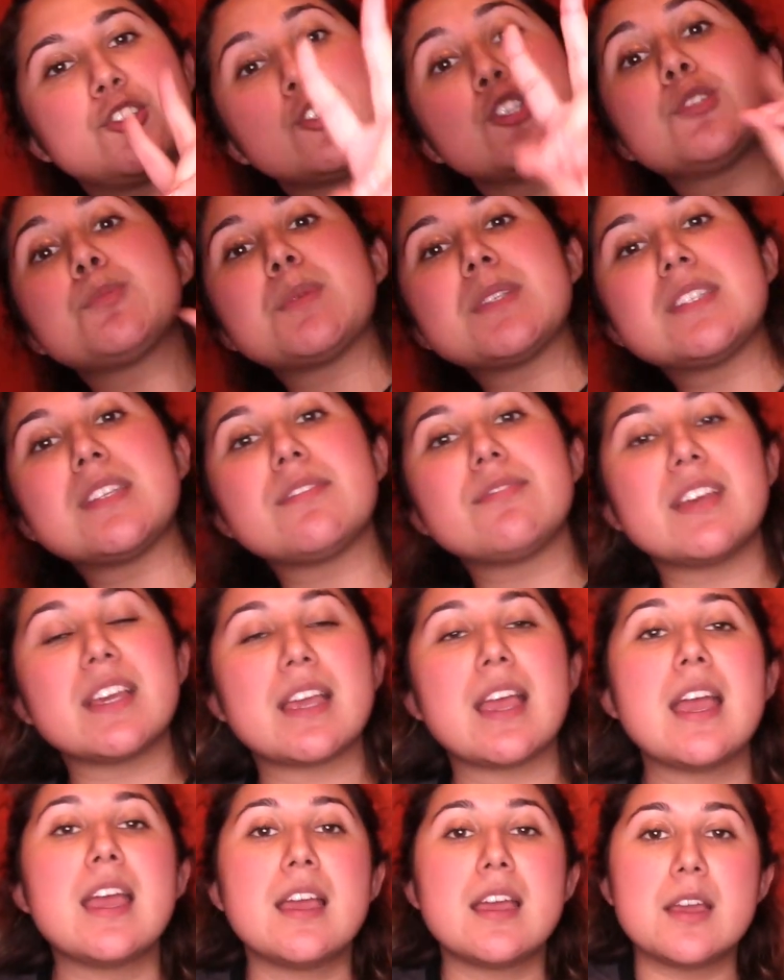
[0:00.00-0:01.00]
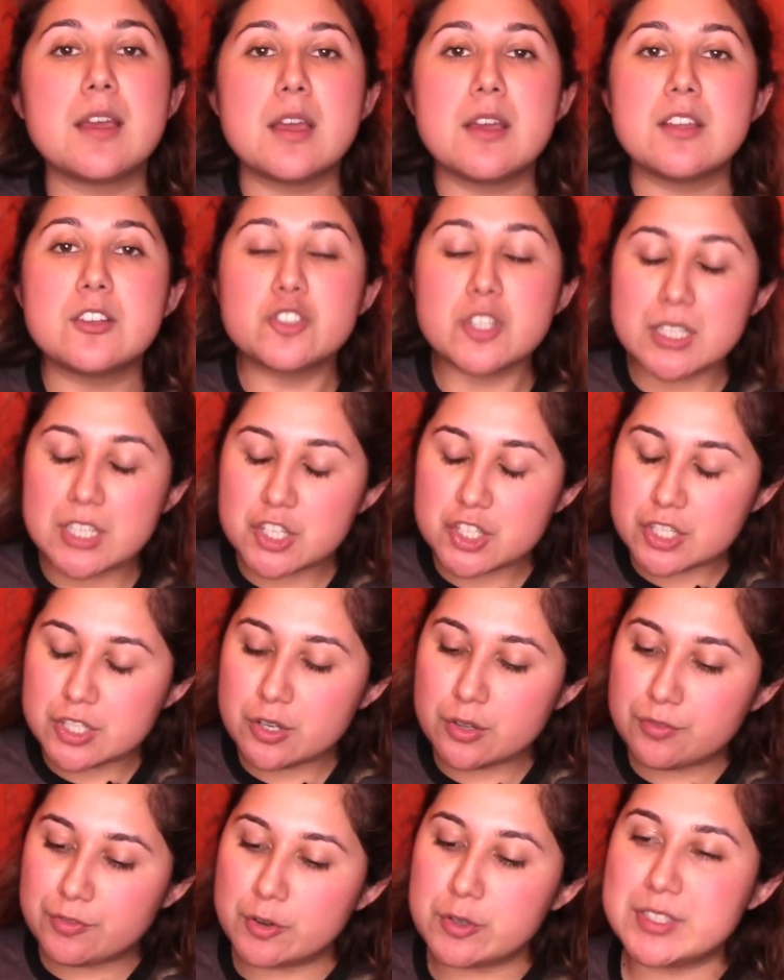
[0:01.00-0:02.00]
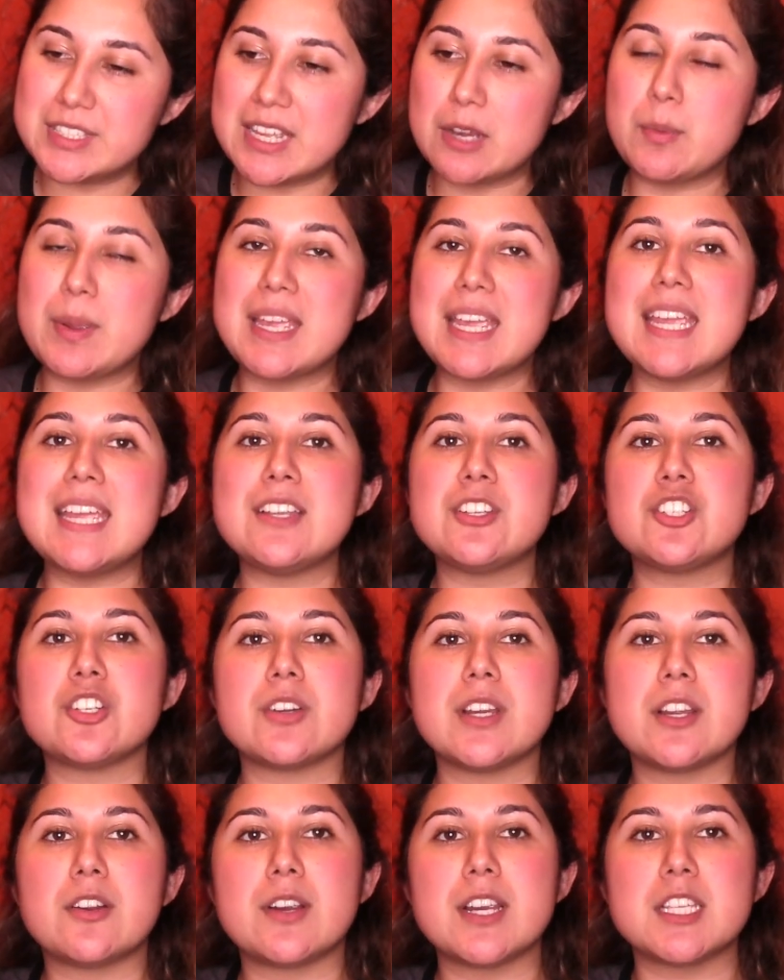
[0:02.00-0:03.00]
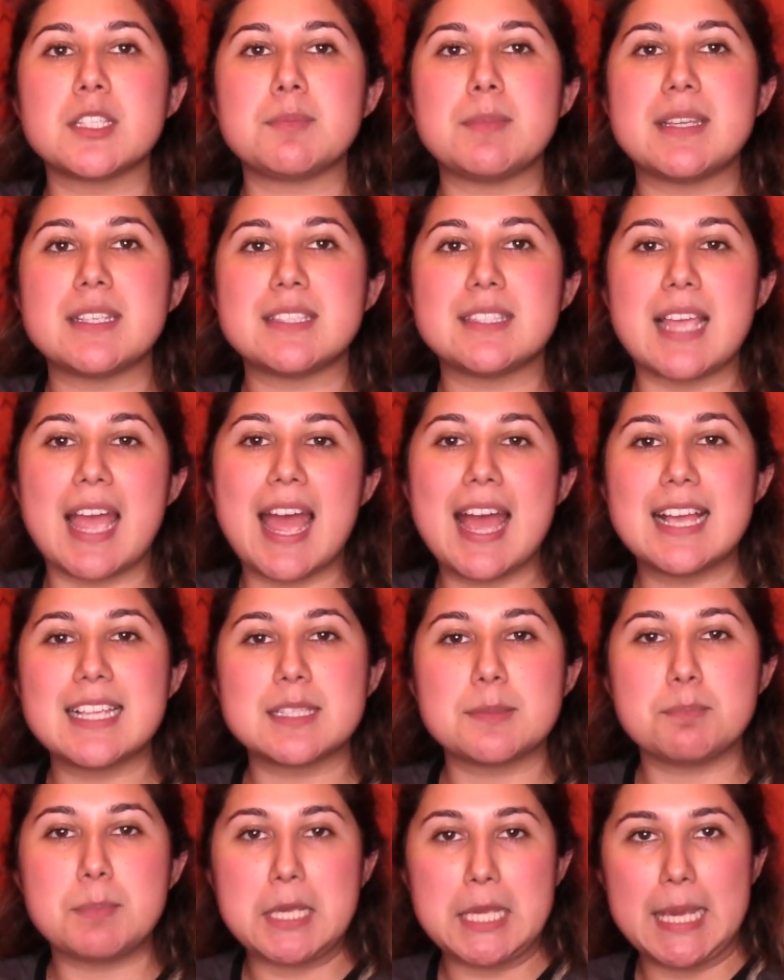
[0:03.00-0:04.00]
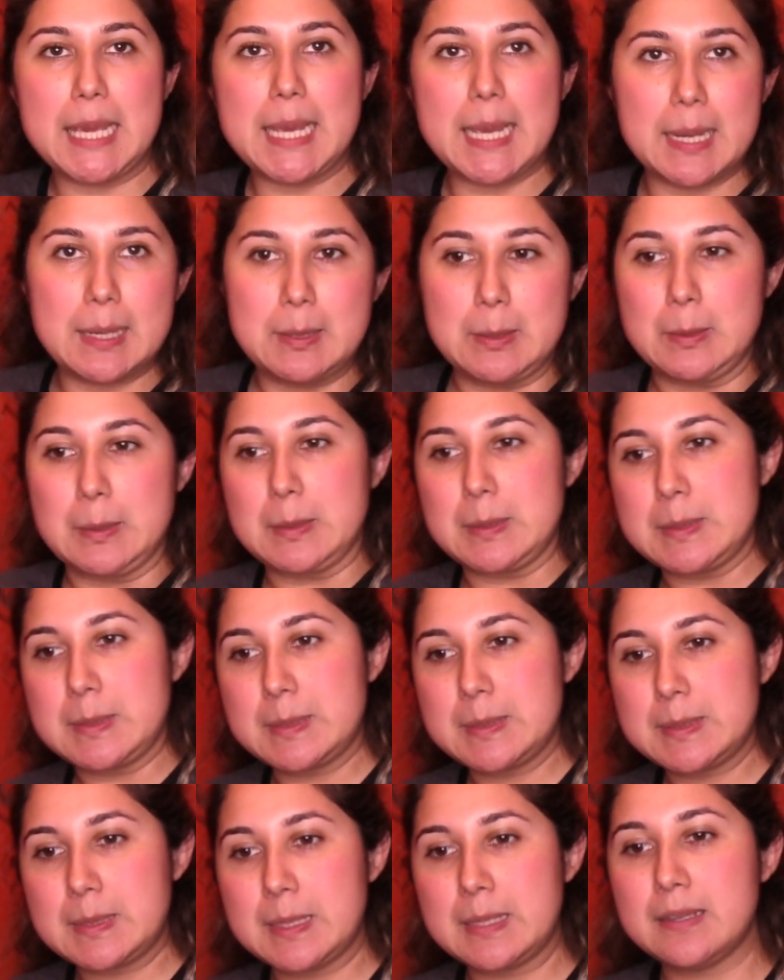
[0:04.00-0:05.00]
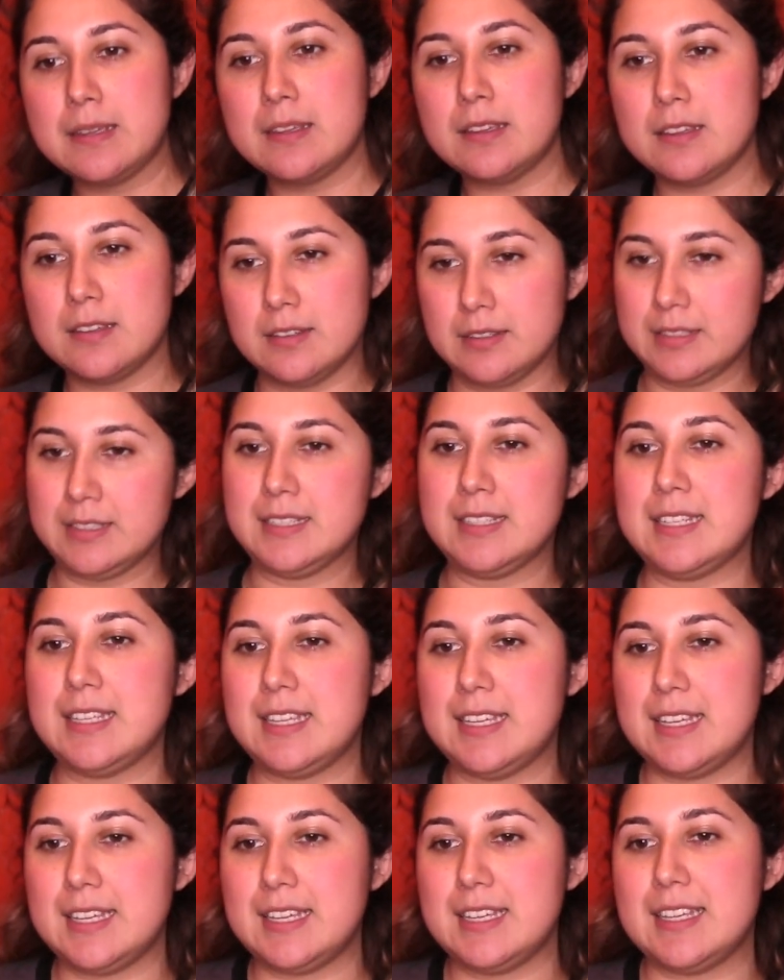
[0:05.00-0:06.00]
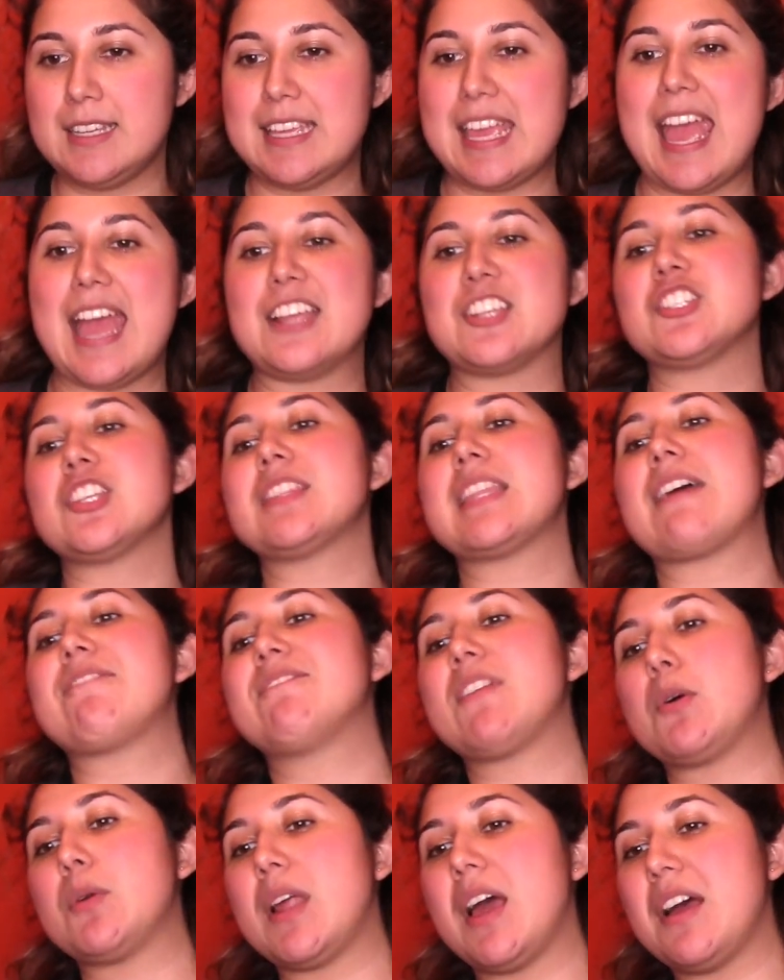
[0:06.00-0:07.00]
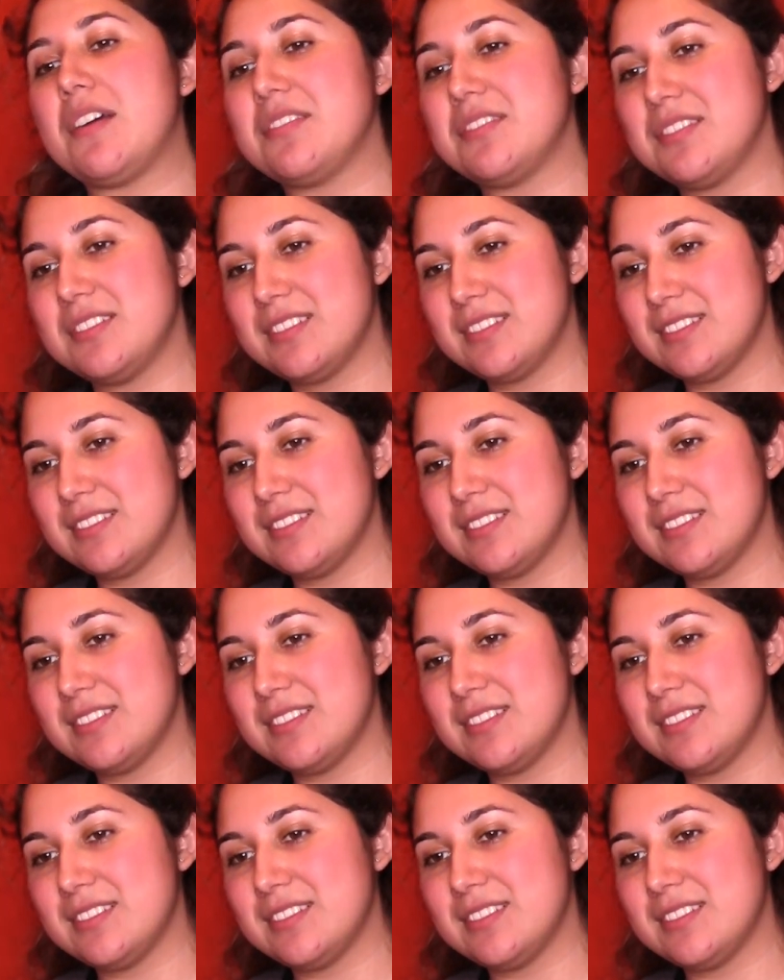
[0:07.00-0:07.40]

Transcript: two specific traditional foods that we eat during Christmas as Mexicanos. Yeah, shut that phone off.